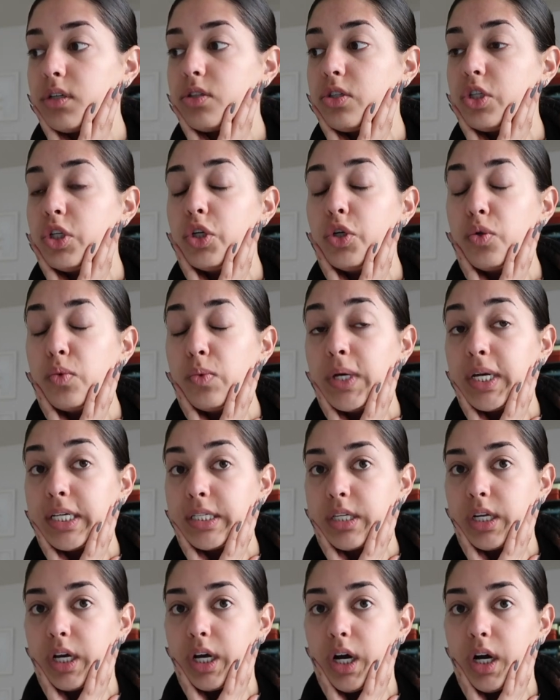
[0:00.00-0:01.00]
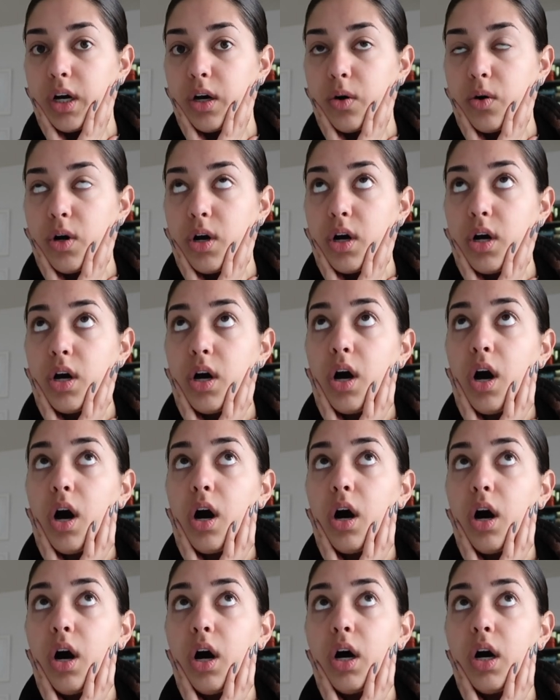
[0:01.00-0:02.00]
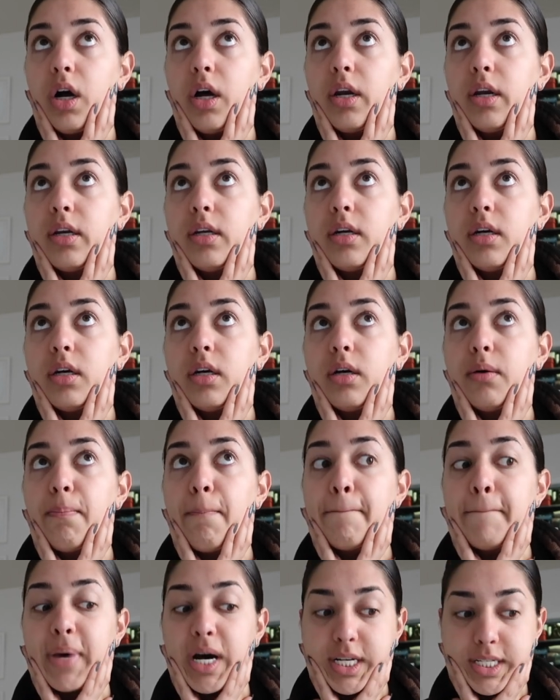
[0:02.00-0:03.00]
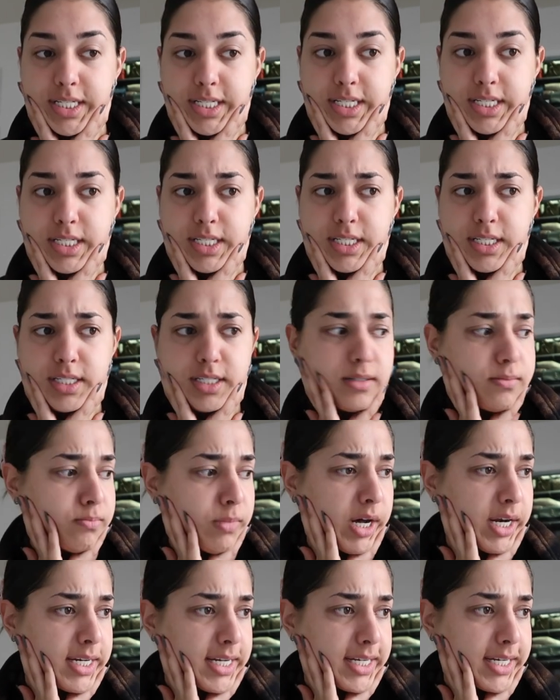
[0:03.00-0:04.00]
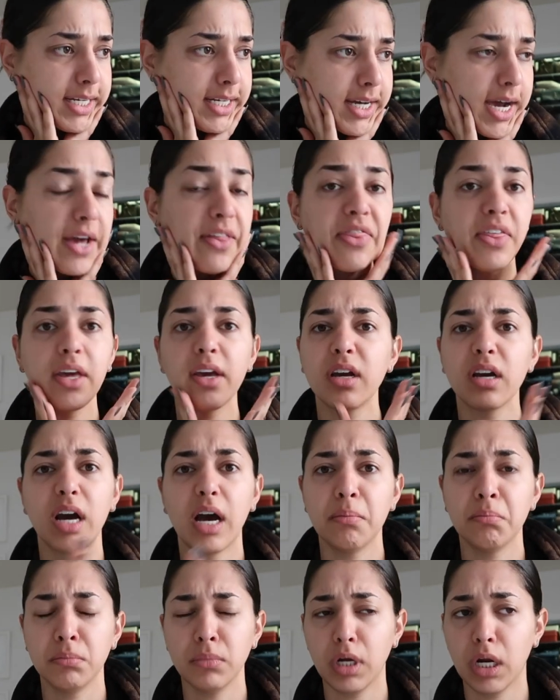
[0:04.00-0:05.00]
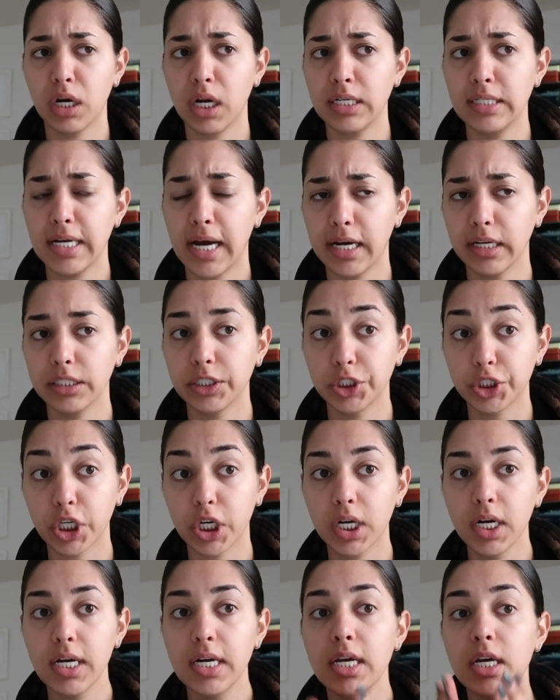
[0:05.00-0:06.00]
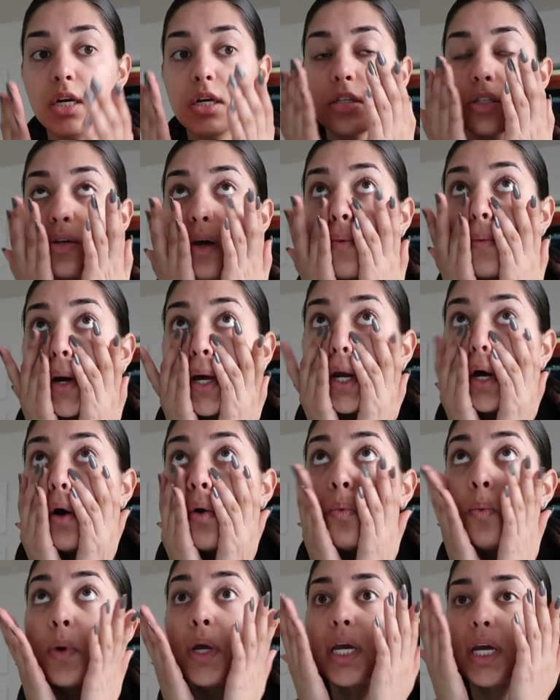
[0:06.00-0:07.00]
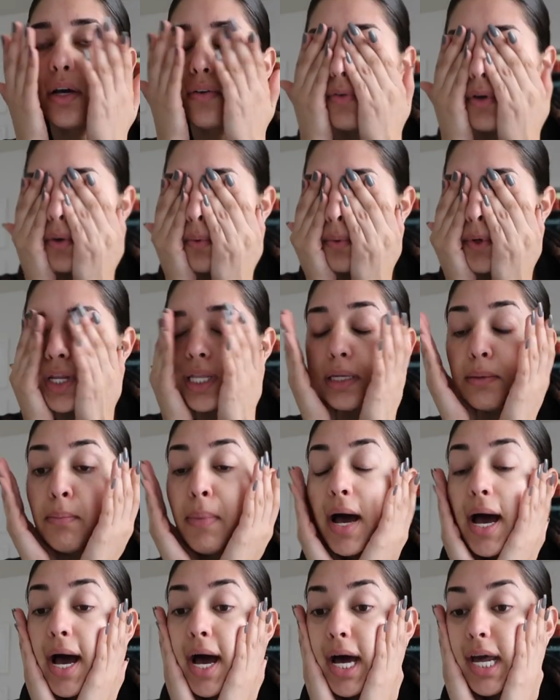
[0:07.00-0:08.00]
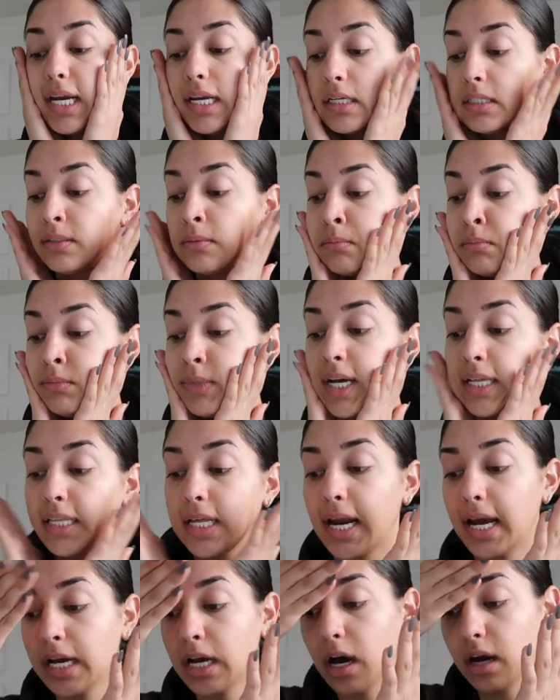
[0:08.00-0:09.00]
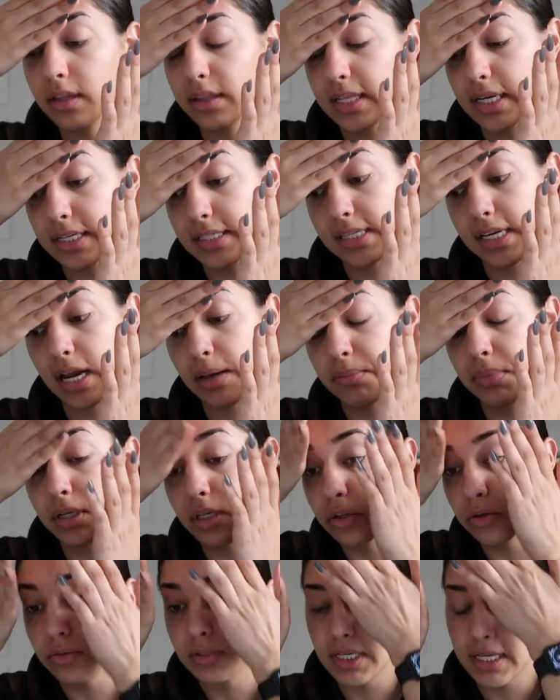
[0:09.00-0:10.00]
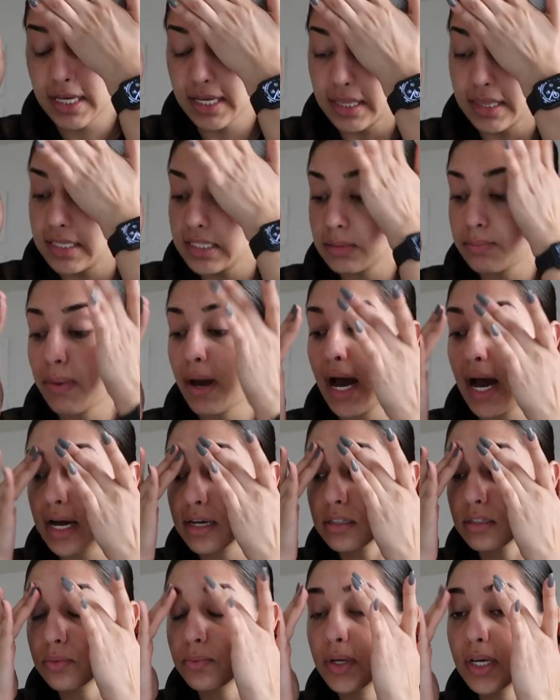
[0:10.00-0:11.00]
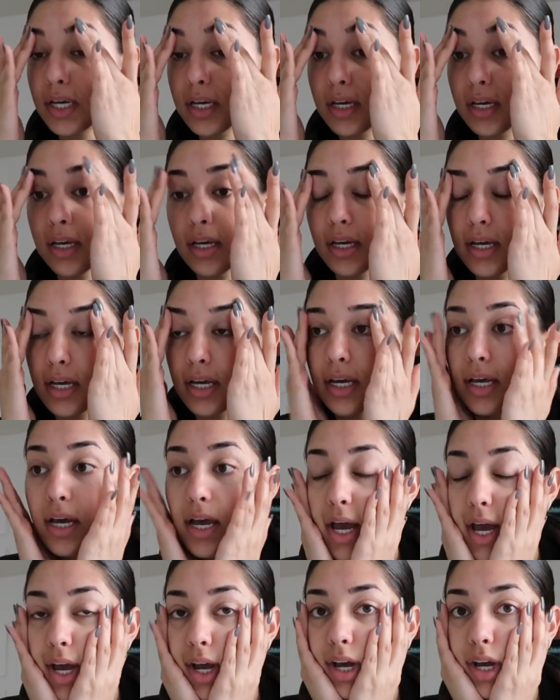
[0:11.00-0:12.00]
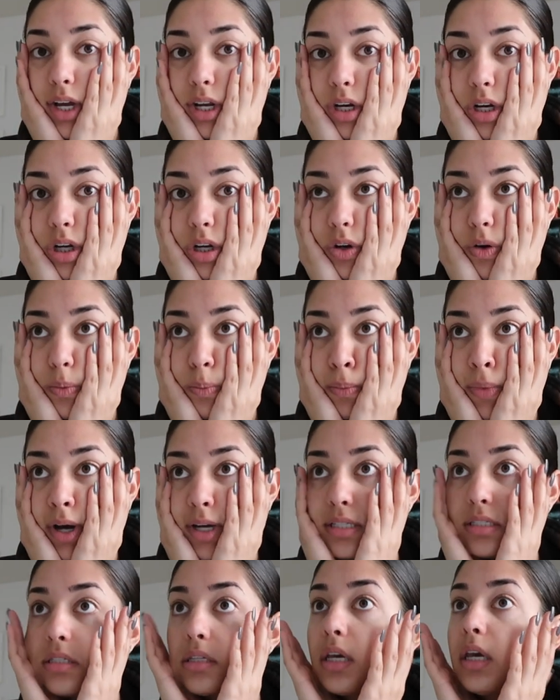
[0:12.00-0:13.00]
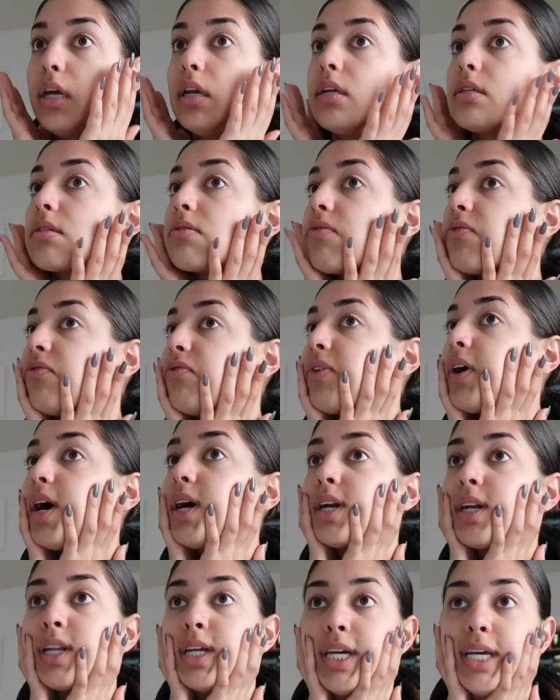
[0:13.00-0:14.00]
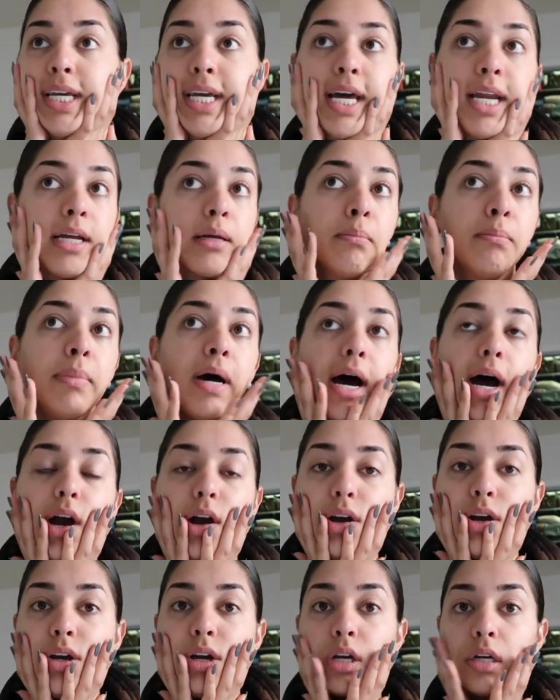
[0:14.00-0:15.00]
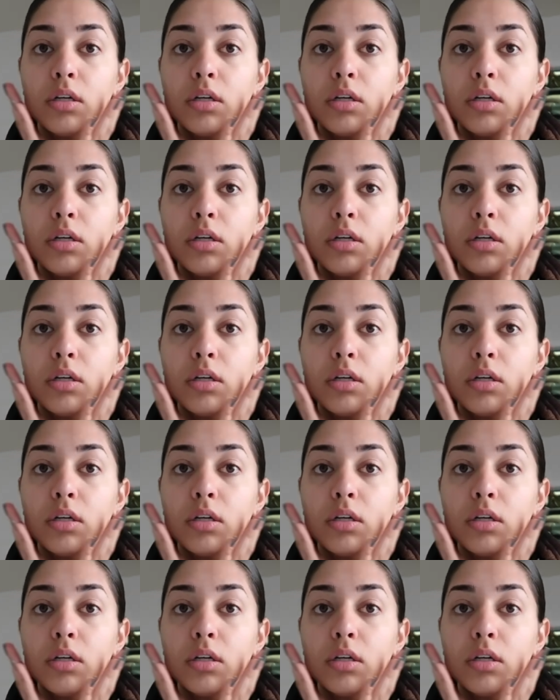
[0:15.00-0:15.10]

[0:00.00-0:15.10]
two weeks ago on Monday. Monday, I think. I'm not entirely sure. So I went a week of it really bad and then I got this and I've been using it this past week and my skin is finally getting back